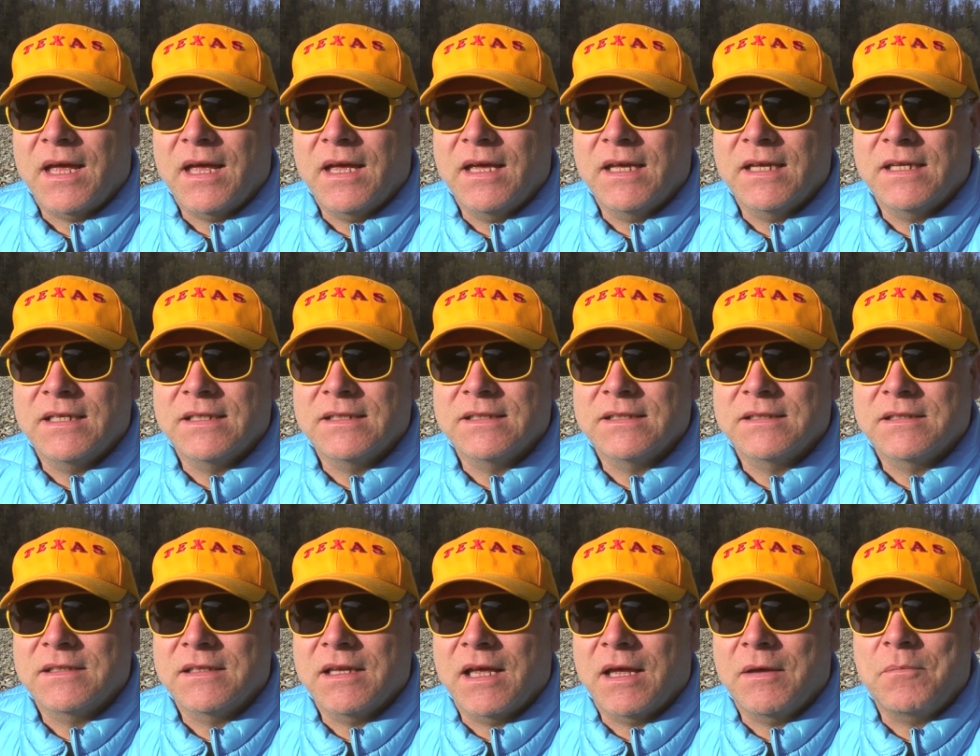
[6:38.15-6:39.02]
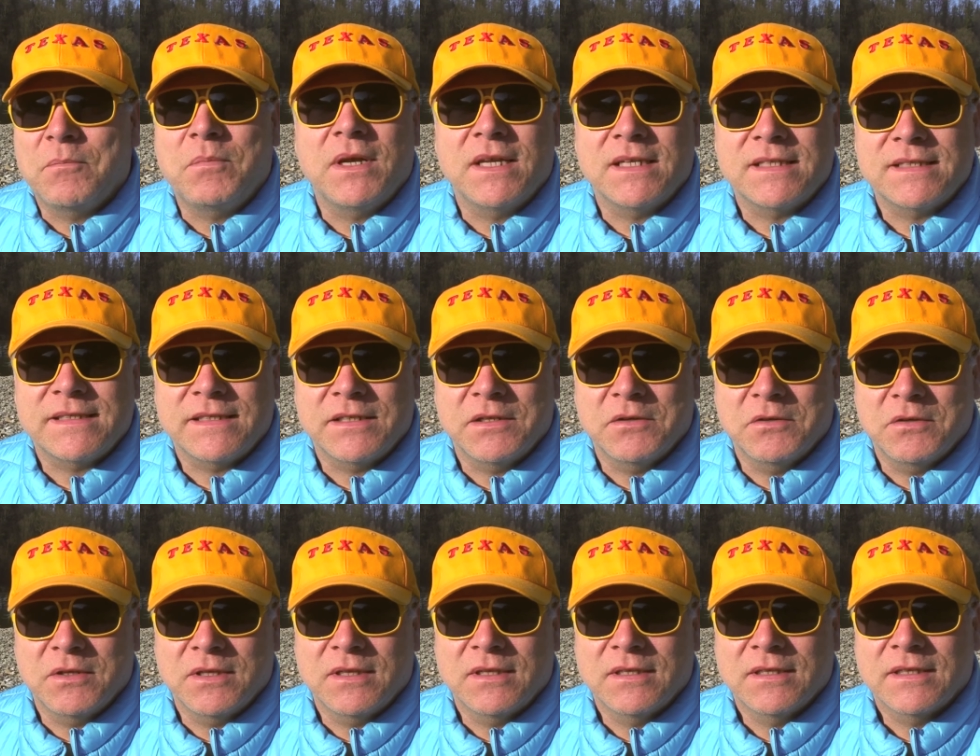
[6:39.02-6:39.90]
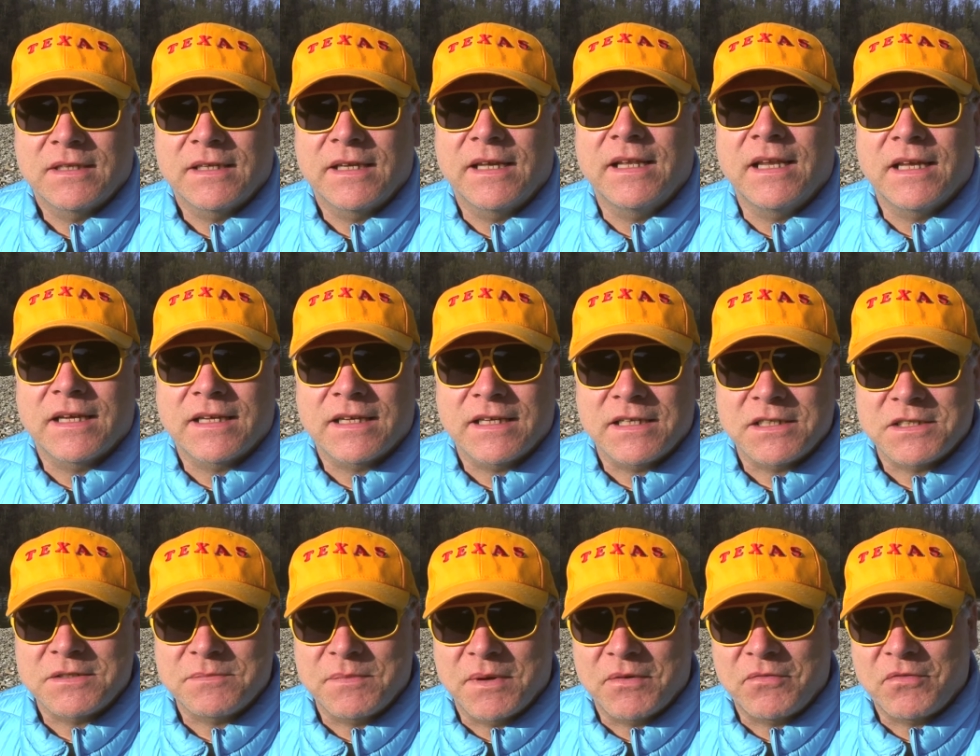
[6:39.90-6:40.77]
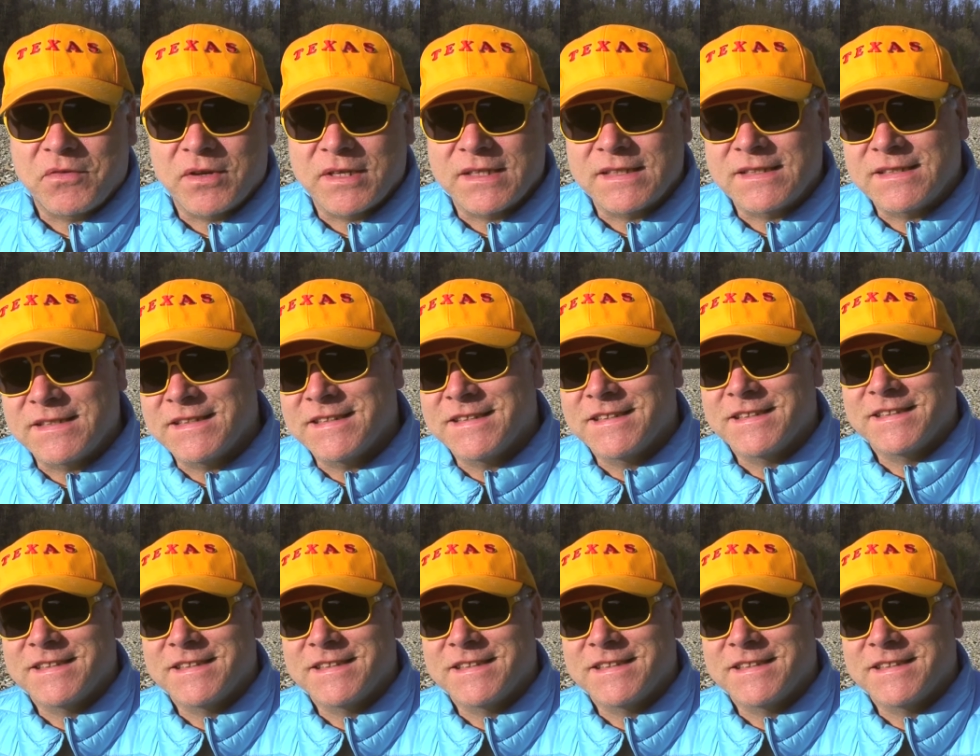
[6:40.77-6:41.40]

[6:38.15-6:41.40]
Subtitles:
and I bless you all. In Lakesh, my friends.